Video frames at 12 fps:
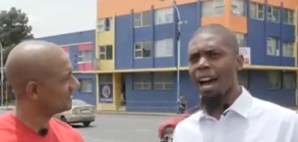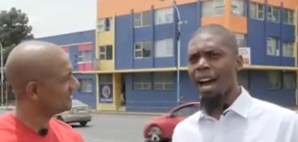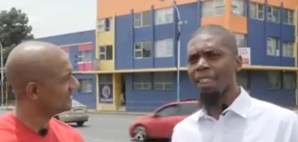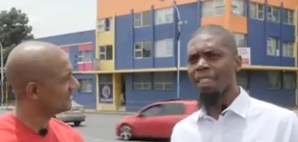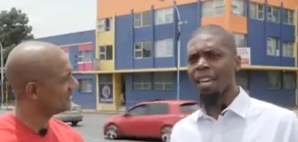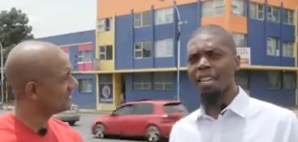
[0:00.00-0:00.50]

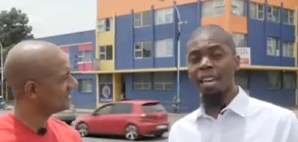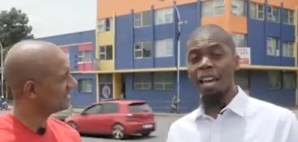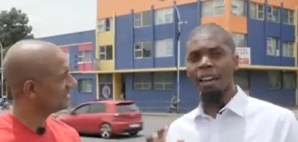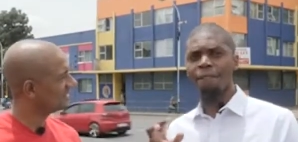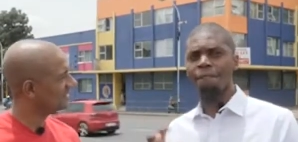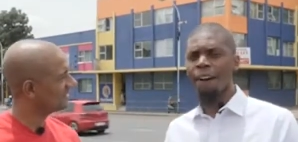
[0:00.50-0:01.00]
Speaker 1: I think
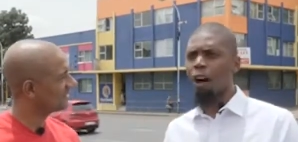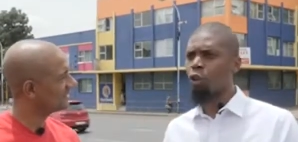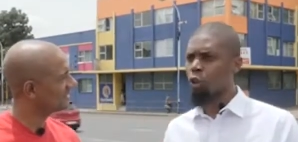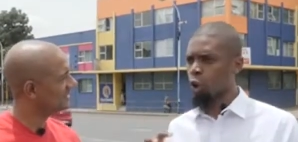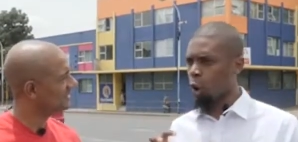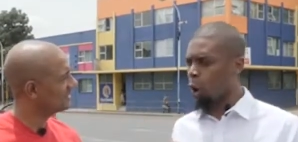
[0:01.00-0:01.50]
they had
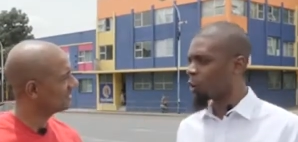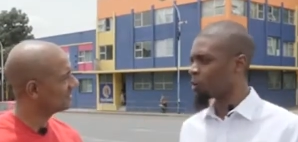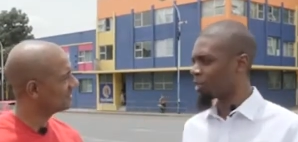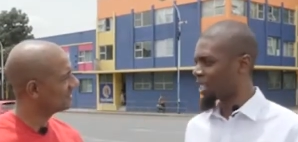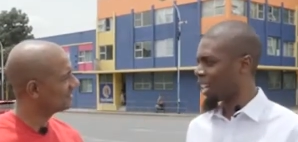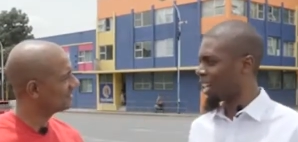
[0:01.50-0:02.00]
found
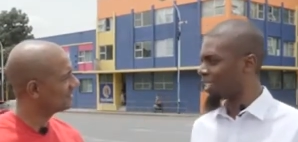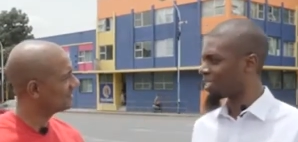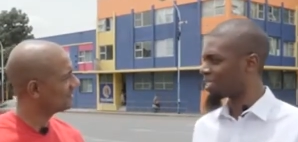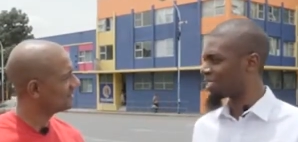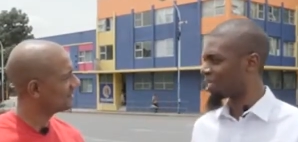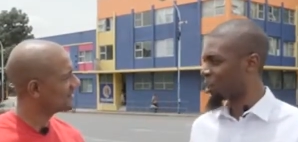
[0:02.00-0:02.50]
gold here.
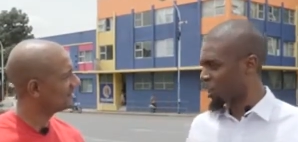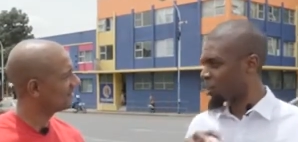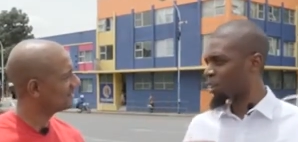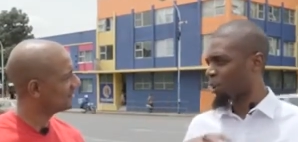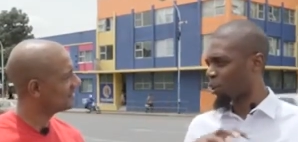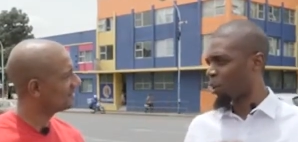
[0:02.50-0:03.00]
You know, there
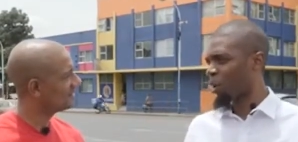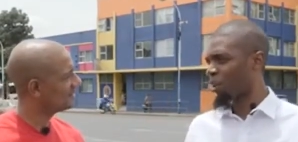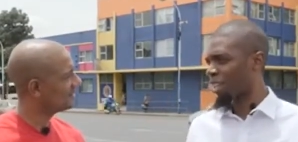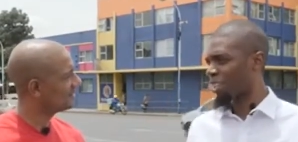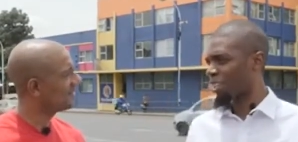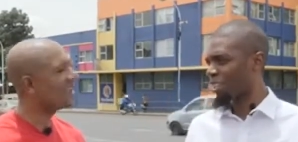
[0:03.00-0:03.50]
was a gold,
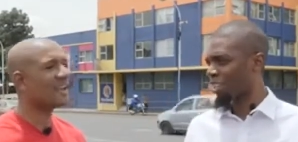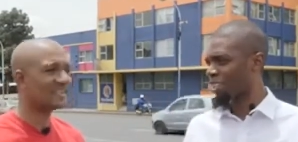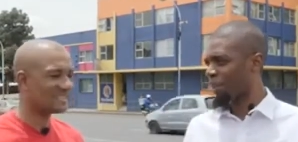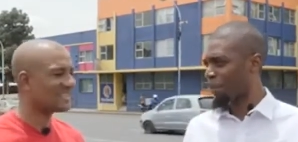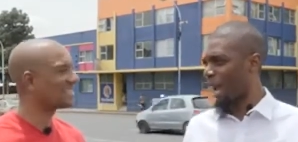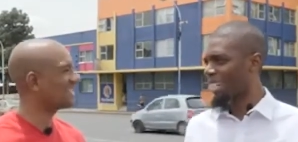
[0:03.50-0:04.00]
uh,
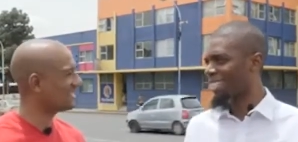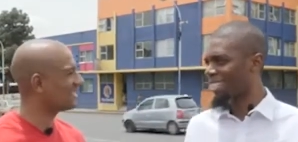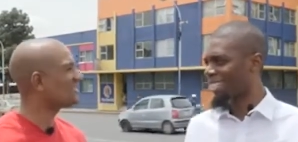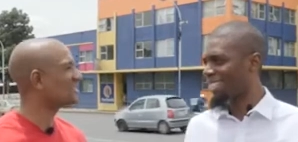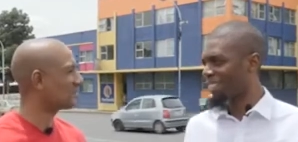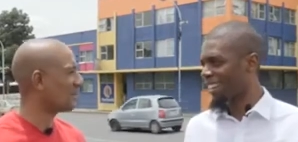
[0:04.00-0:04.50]
yes, the yes, mining yes,
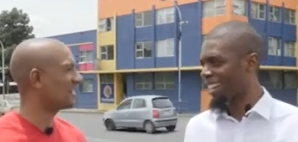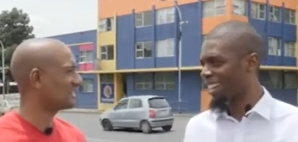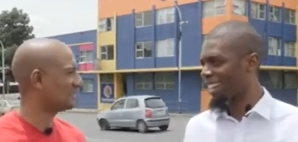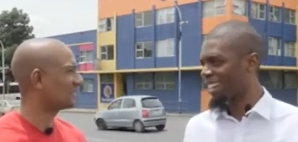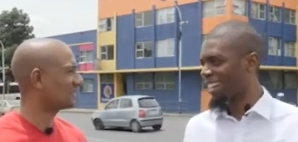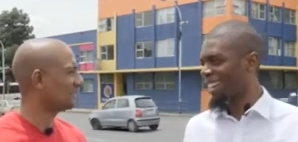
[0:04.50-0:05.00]
yes, city, the right?
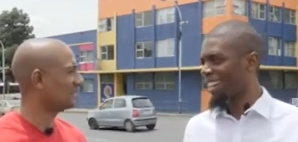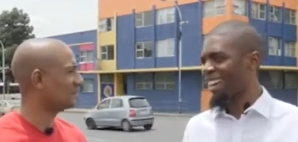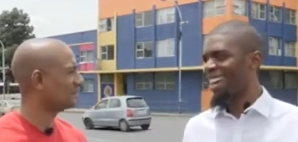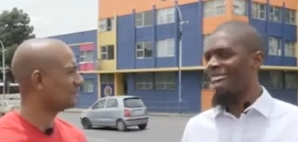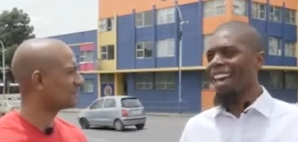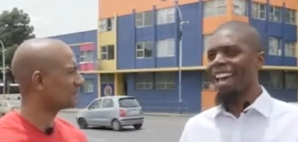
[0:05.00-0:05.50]
mining,
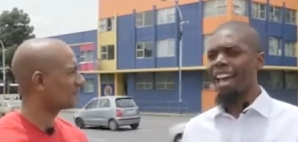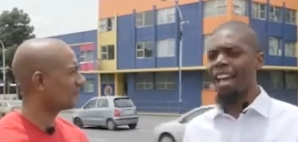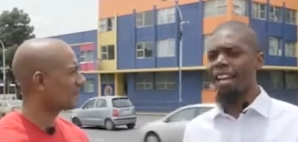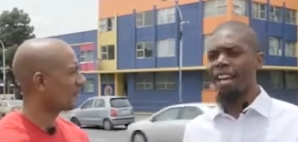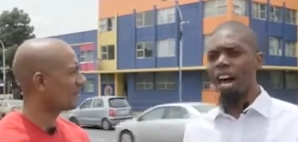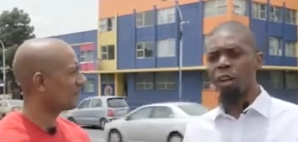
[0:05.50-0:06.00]
yeah.
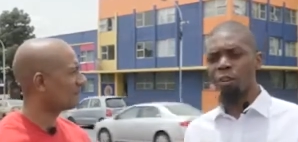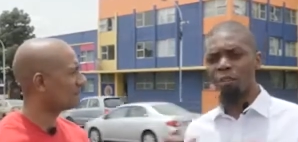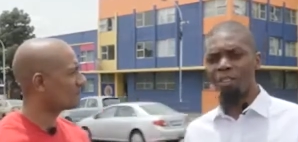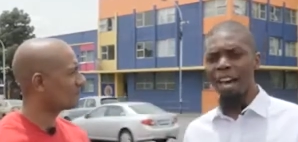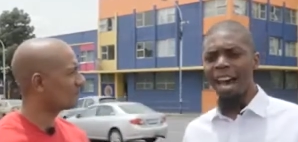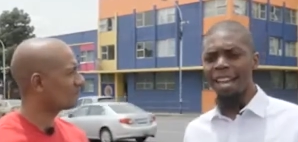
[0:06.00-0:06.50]
And out
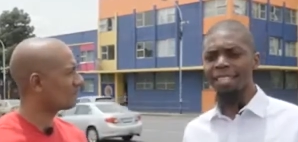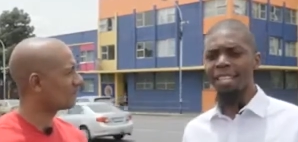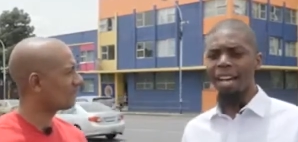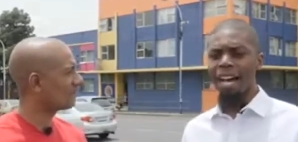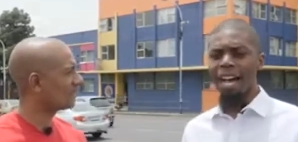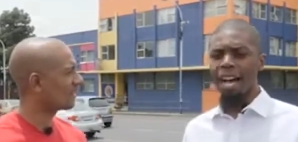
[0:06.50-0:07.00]
of that,
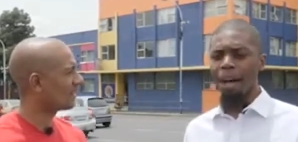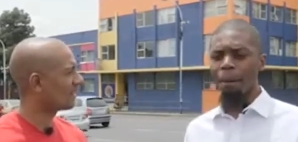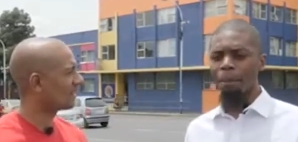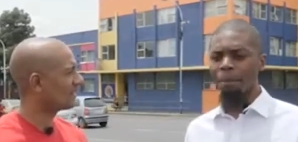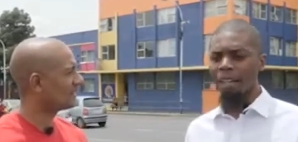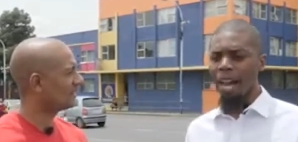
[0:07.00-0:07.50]

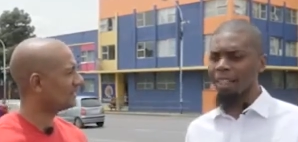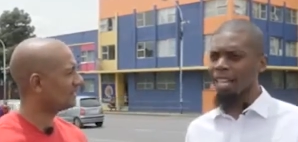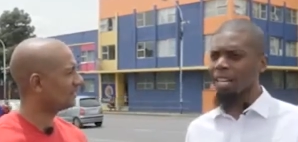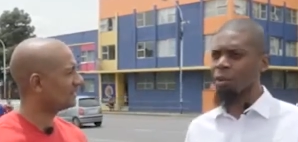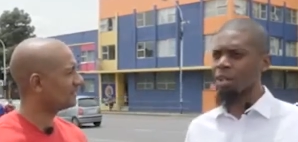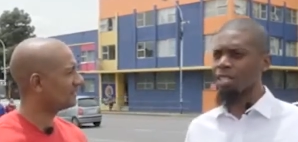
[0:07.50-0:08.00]
um, I
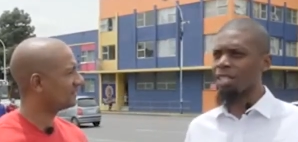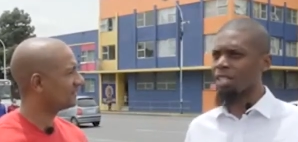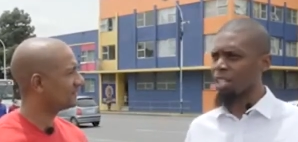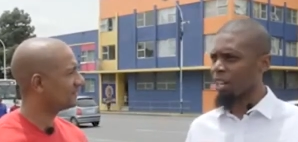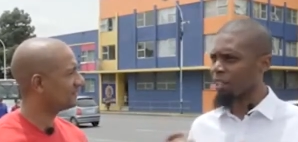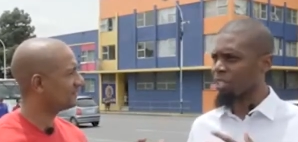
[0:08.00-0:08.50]
think it was the
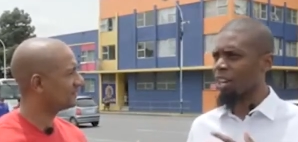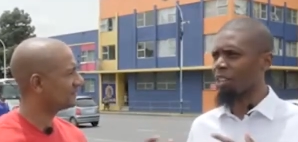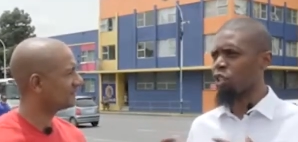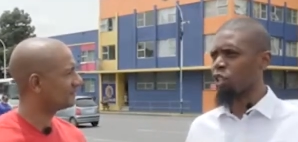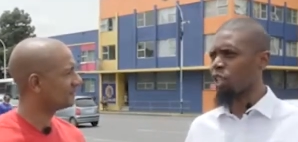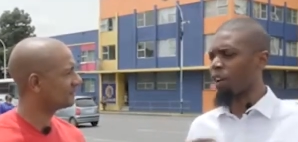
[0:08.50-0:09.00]

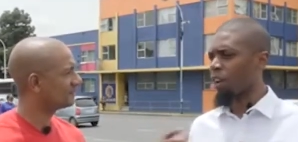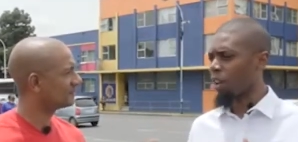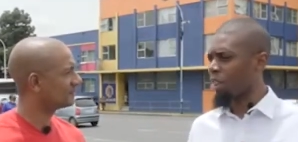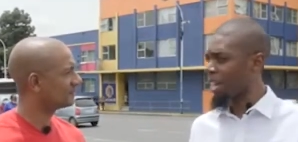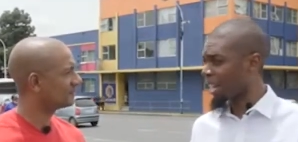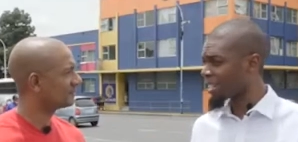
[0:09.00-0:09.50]
Secretary General
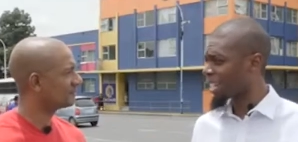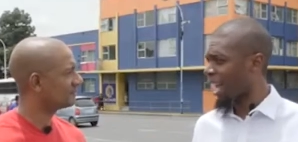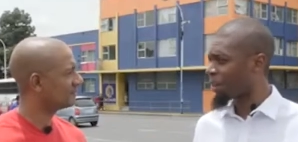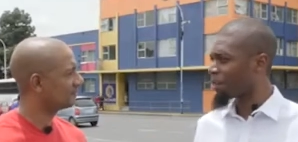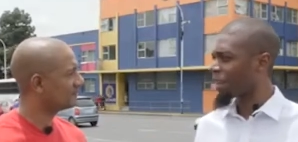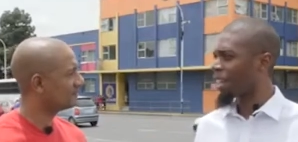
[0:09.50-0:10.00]
at that
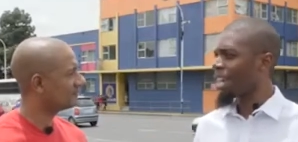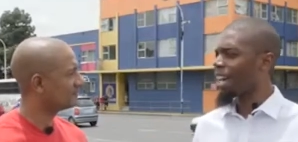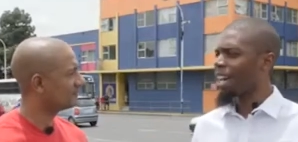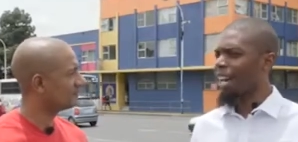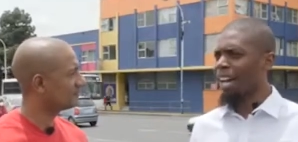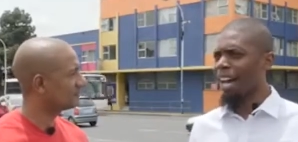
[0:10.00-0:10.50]
time,
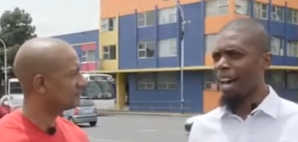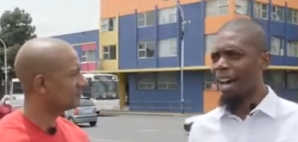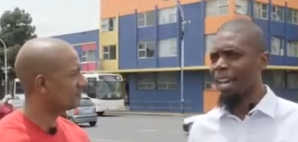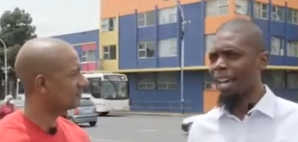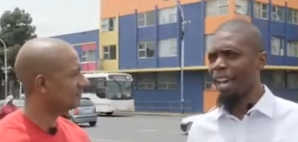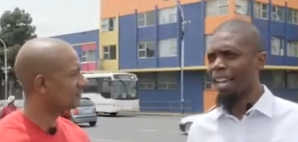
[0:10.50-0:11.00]

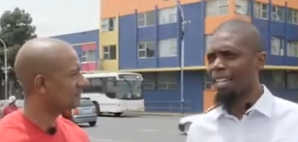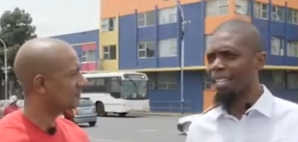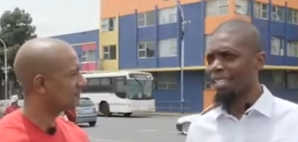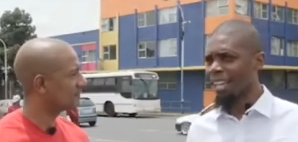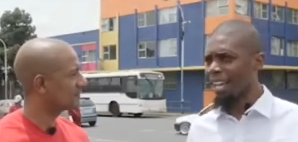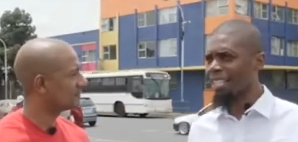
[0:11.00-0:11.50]
uh, and
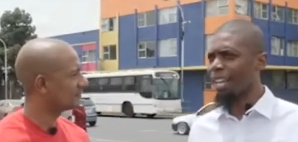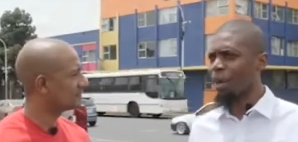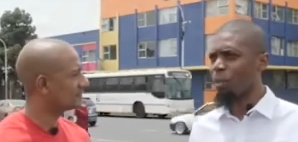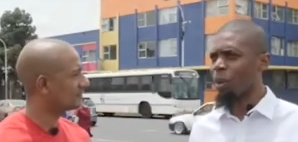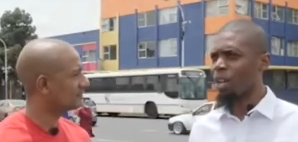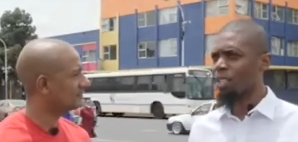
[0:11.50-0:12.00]
his last
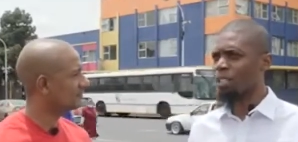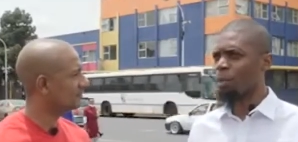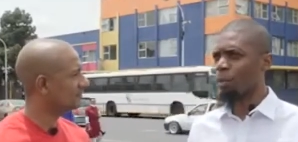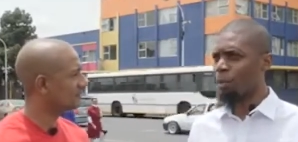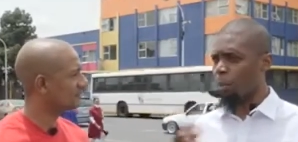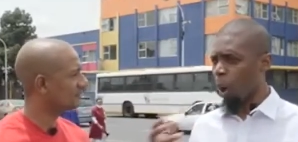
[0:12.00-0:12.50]
name was
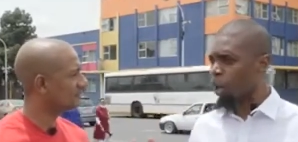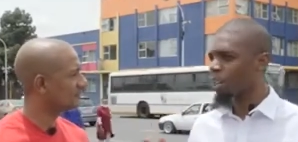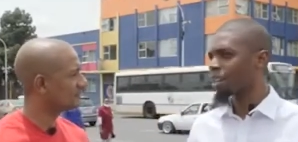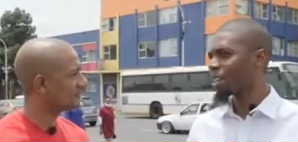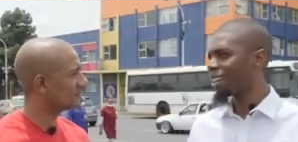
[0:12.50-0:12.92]
Bok.